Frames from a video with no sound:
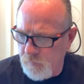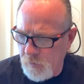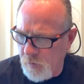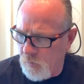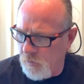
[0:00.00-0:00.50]

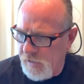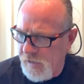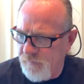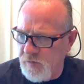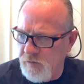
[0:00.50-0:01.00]
not really
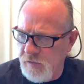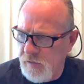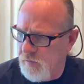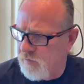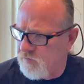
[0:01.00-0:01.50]
having
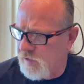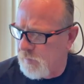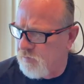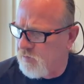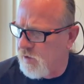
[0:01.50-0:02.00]
any of the
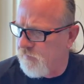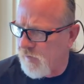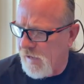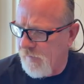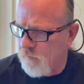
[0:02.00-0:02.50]
same
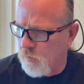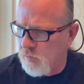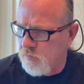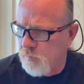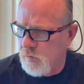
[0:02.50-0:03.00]
stuff
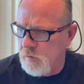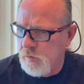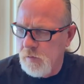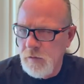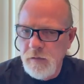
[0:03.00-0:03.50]
afterwards,
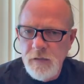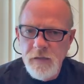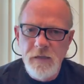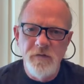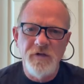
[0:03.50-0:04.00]
but
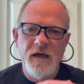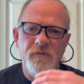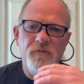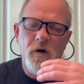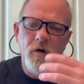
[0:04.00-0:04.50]
as I
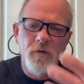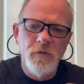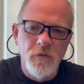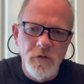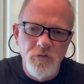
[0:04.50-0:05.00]
evolved
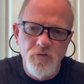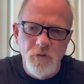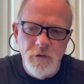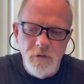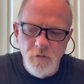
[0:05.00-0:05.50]
on this
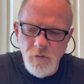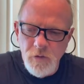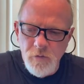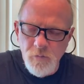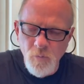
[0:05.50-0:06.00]
trail
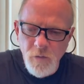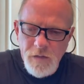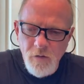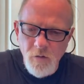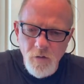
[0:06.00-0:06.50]
and what
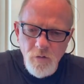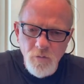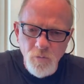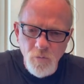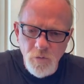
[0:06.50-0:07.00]
I
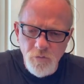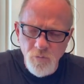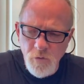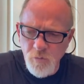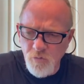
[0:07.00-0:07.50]
learned was
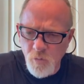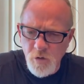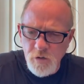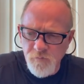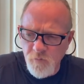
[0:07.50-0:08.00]
what was
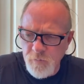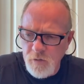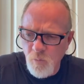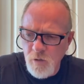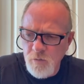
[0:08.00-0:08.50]
working for me
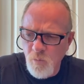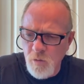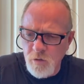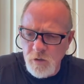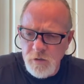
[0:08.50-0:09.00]
and wasn't
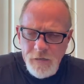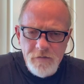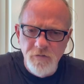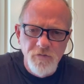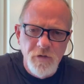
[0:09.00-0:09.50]
working, I
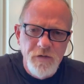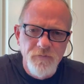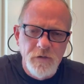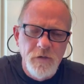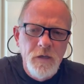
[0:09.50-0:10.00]
just
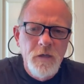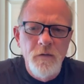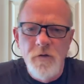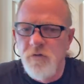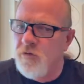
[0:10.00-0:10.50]
left it.
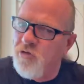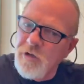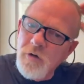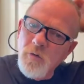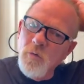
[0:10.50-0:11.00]
There's a
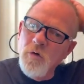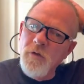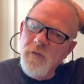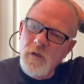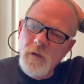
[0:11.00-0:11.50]
general rule
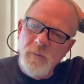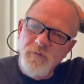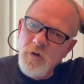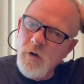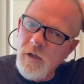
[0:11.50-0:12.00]
of thumb:
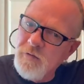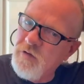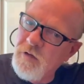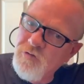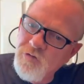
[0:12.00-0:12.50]
if you're not
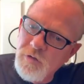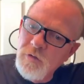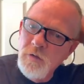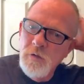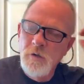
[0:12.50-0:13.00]

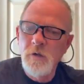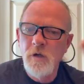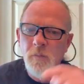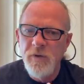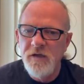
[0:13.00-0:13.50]
touching
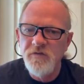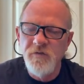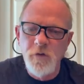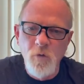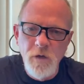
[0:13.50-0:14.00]
a piece
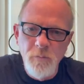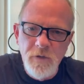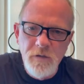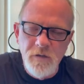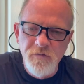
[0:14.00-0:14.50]
of
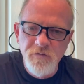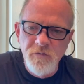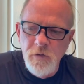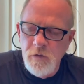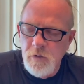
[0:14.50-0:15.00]
equipment that's